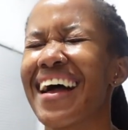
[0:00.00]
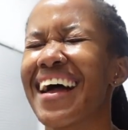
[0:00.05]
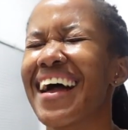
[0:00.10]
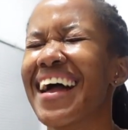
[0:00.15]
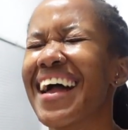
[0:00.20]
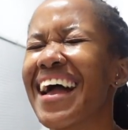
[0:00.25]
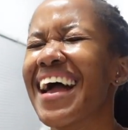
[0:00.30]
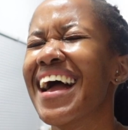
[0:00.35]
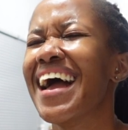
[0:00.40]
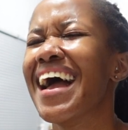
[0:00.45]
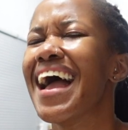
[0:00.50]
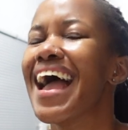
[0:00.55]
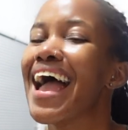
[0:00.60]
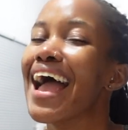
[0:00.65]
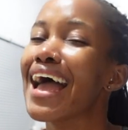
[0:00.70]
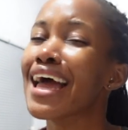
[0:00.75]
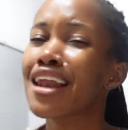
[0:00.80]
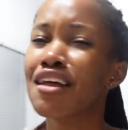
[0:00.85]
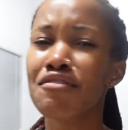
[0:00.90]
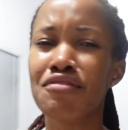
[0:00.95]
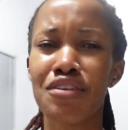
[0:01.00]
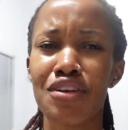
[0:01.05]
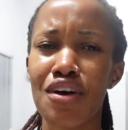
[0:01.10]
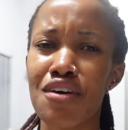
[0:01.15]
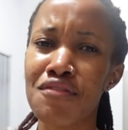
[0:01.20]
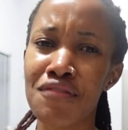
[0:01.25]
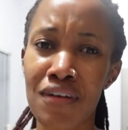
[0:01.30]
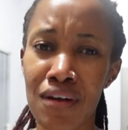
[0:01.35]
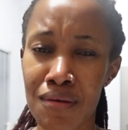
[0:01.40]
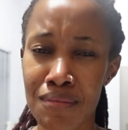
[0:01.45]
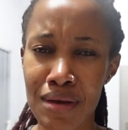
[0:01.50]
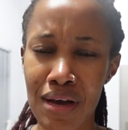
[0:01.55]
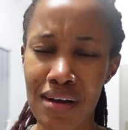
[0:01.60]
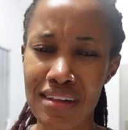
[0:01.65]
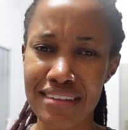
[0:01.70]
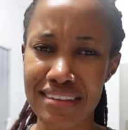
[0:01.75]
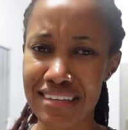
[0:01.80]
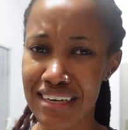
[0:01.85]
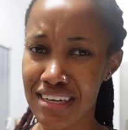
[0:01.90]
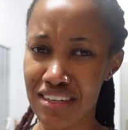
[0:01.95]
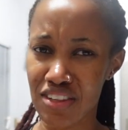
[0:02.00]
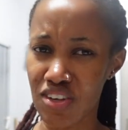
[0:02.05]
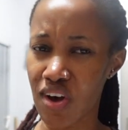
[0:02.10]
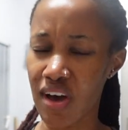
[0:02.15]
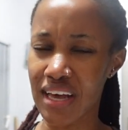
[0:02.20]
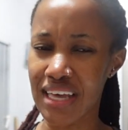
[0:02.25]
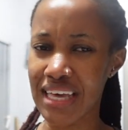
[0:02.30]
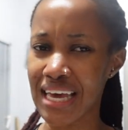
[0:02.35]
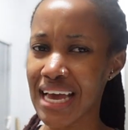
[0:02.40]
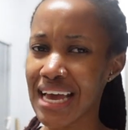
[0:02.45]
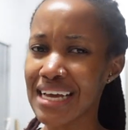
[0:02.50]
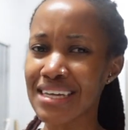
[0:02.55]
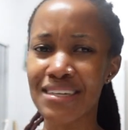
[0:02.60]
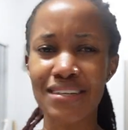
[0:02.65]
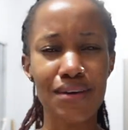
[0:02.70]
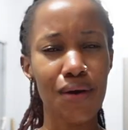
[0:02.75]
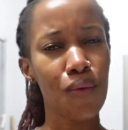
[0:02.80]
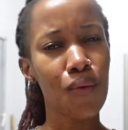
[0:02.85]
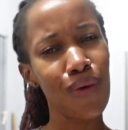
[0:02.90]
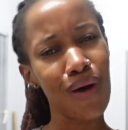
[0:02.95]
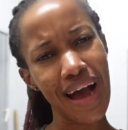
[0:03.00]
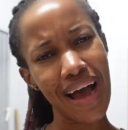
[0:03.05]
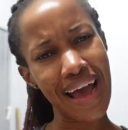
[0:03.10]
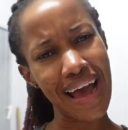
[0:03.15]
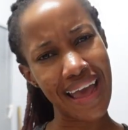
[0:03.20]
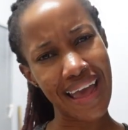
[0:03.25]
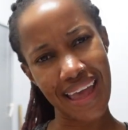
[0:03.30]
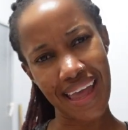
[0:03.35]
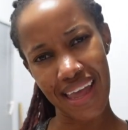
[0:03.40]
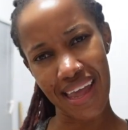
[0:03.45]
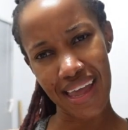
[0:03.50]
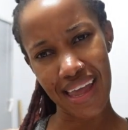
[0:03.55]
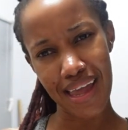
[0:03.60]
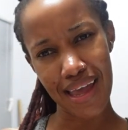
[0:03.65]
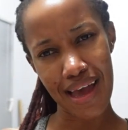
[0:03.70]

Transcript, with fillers: and if you don't follow me on TikTok yet, why?